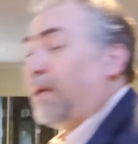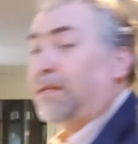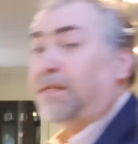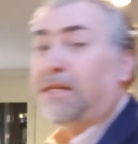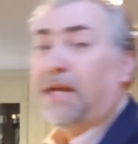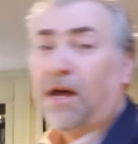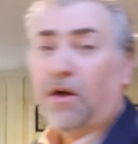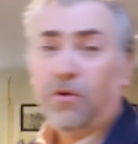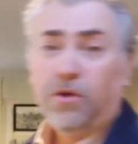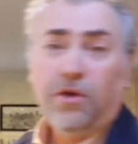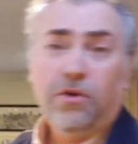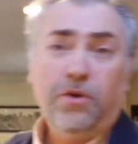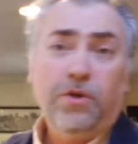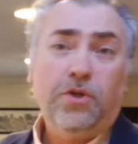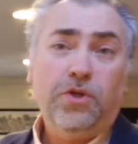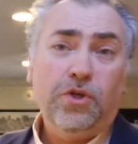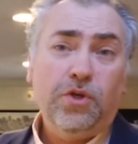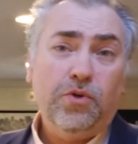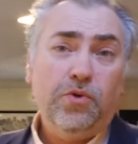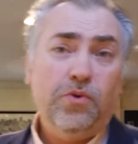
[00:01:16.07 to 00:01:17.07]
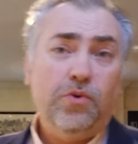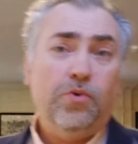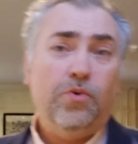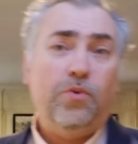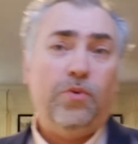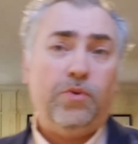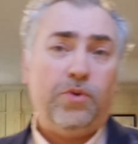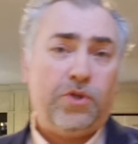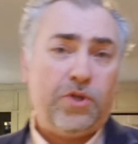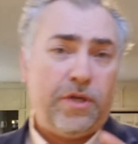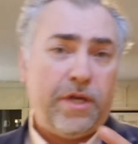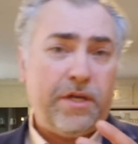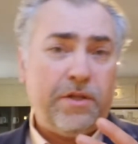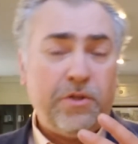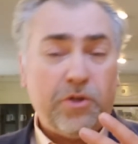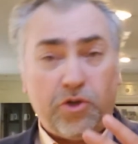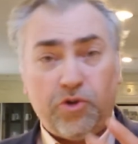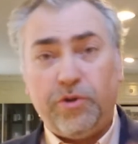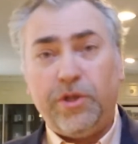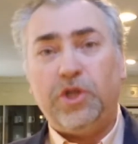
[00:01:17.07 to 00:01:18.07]
tell you to do in
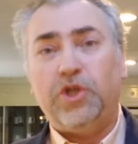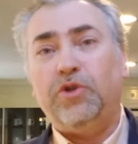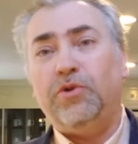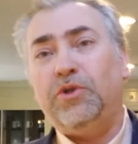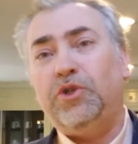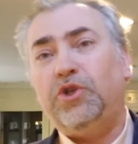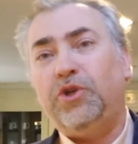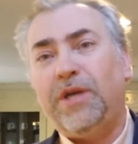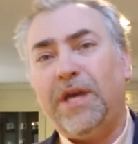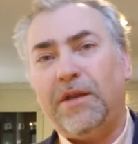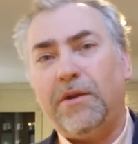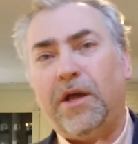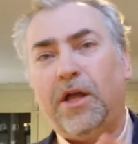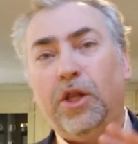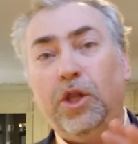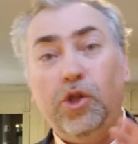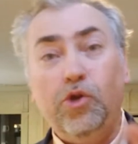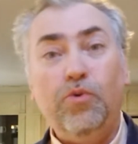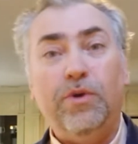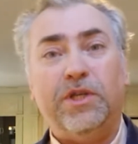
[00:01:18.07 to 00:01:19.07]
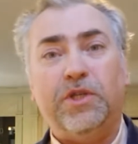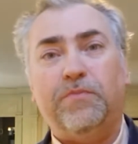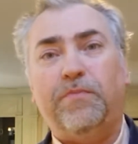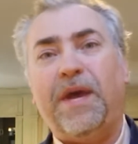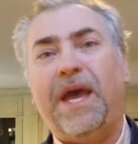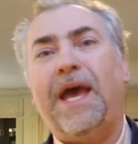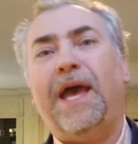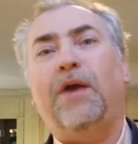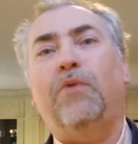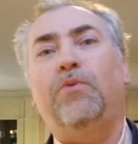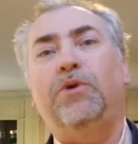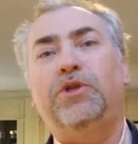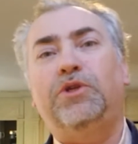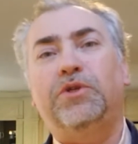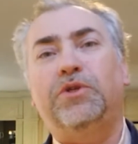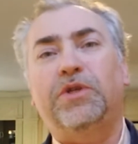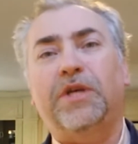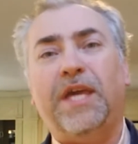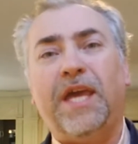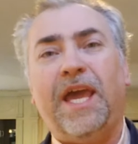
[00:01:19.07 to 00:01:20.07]
the traditional is you get a Lewis bag, which
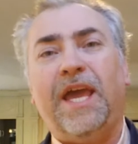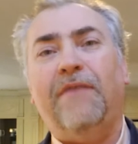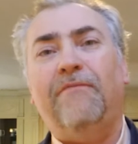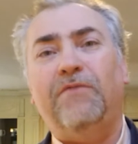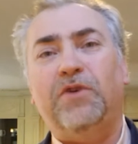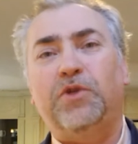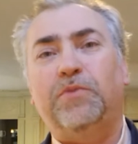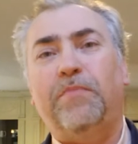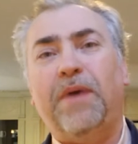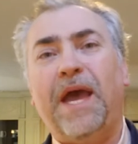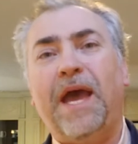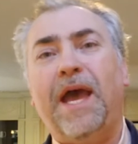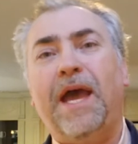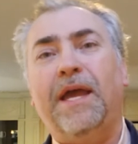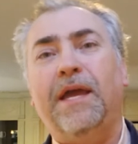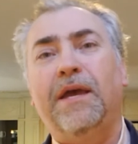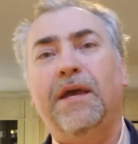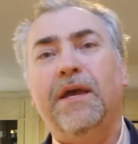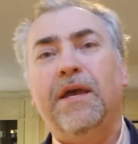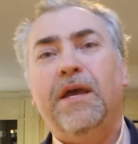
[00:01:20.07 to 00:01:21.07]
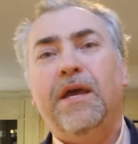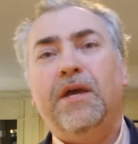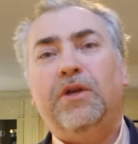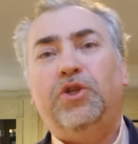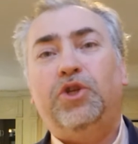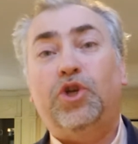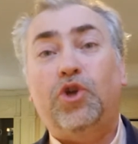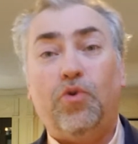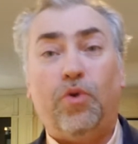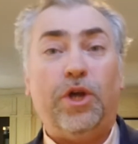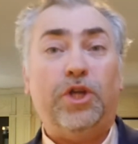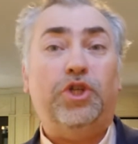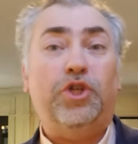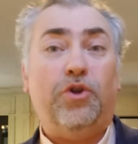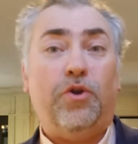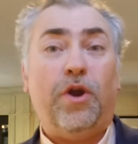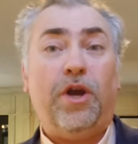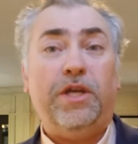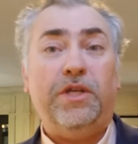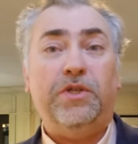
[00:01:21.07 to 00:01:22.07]
is a canvas bag, to crush
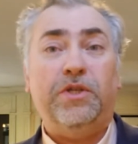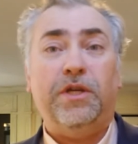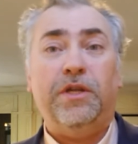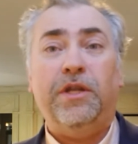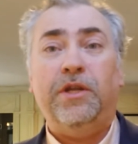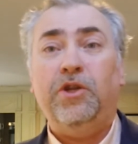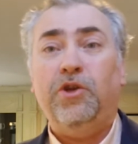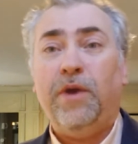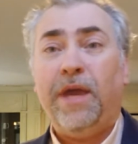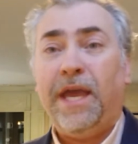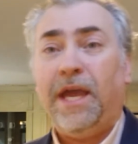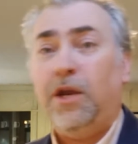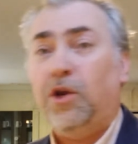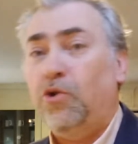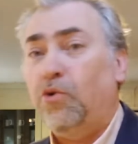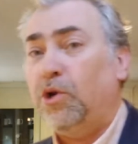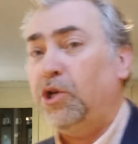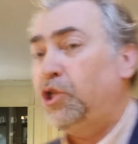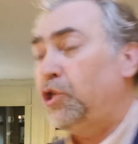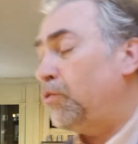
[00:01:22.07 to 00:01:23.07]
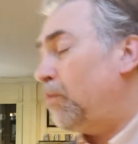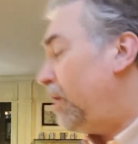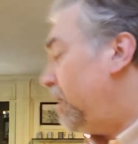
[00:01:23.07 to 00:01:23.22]
your ice in, and you hand crush your